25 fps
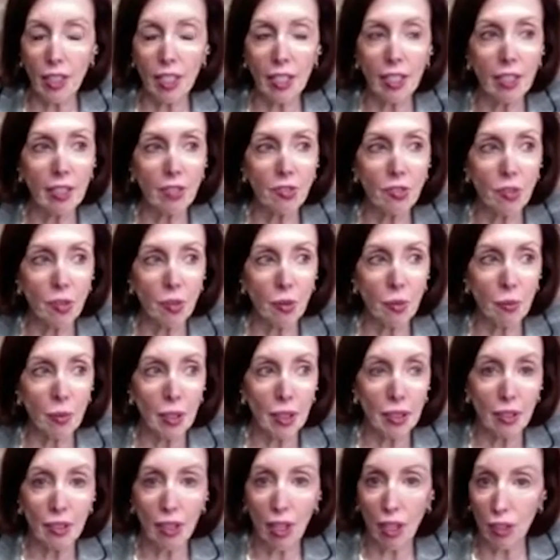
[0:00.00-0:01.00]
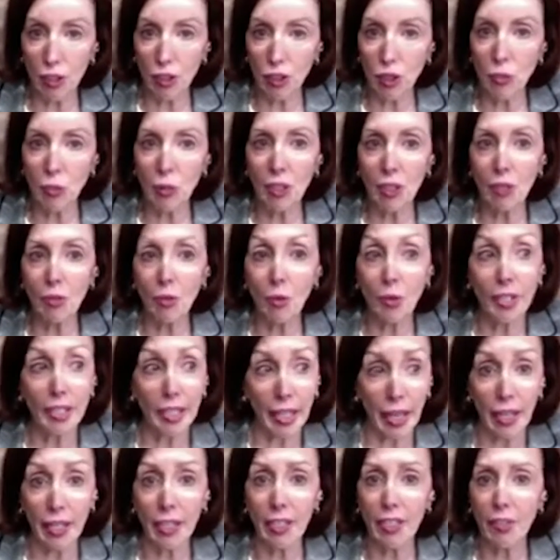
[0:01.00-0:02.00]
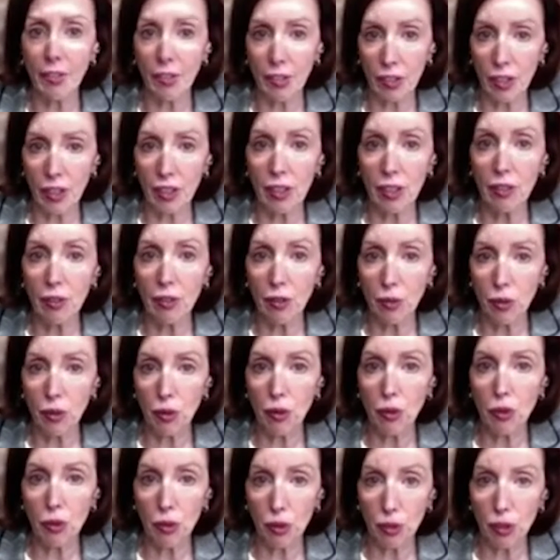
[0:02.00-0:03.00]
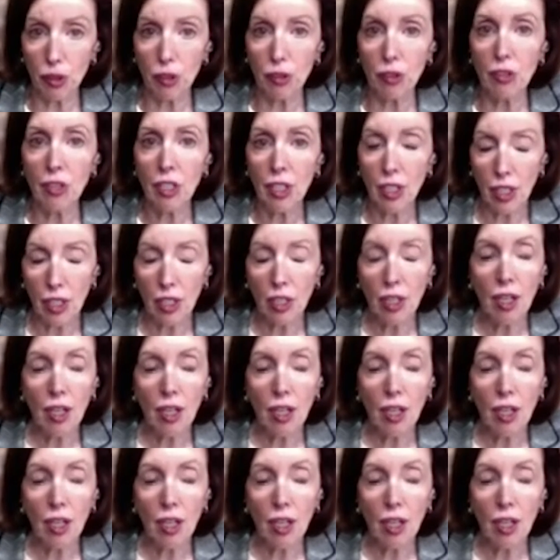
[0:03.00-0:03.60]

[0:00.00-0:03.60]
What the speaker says: getting some acknowledgement organically through Google.